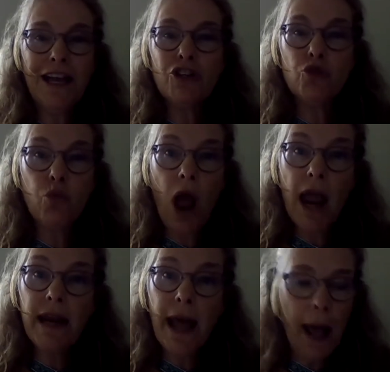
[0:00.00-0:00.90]

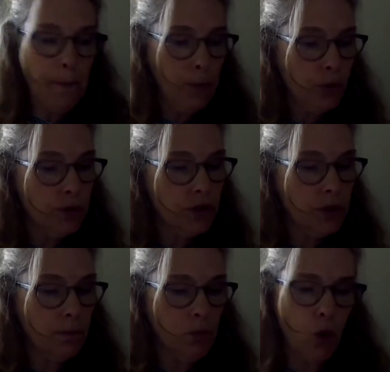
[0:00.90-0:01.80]
Dried
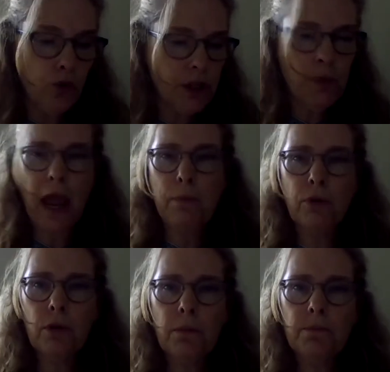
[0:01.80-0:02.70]
apples, moldy
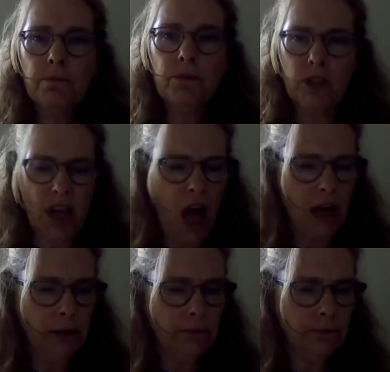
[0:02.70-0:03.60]
paper,
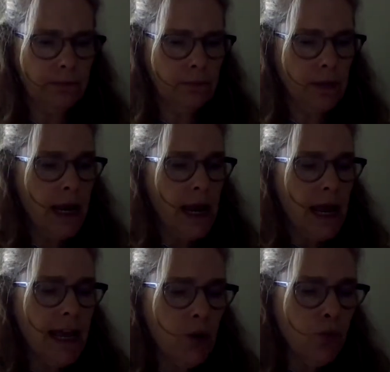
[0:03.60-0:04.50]
dung.
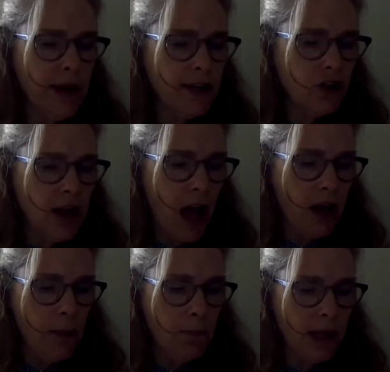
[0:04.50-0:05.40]
He reached out
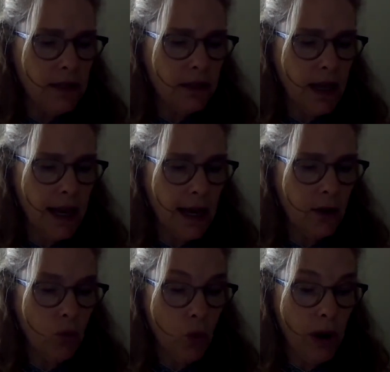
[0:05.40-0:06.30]
and placed
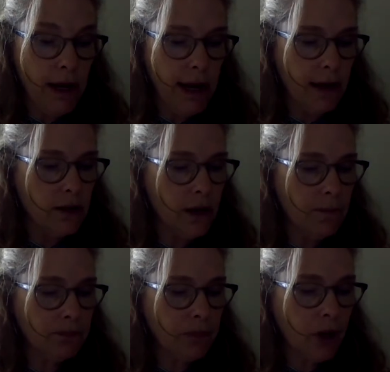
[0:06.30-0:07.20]
one hand,
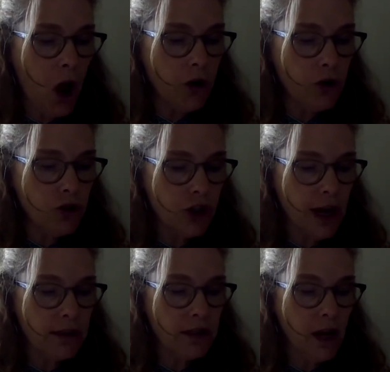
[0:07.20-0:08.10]
on her
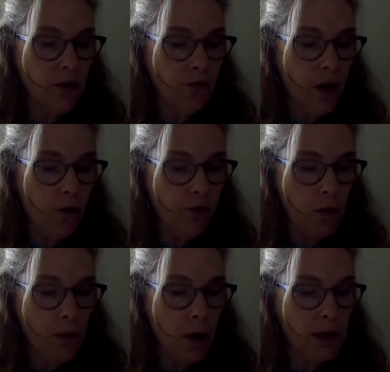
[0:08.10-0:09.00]
chest and felt for a
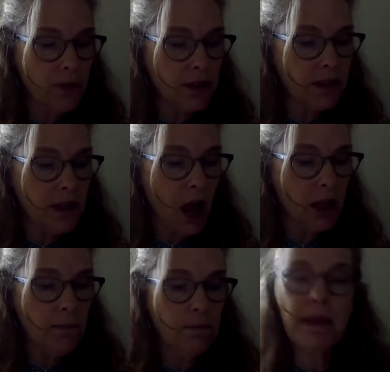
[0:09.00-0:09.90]
moment the
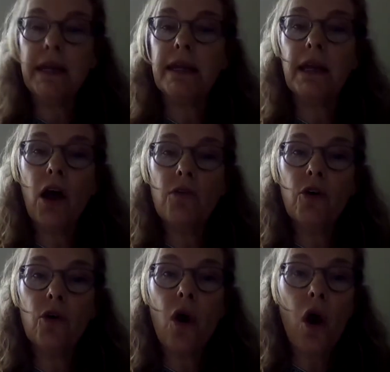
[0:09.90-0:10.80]
solemn beating of
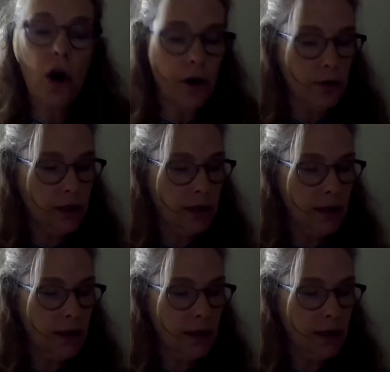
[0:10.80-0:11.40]
her heart.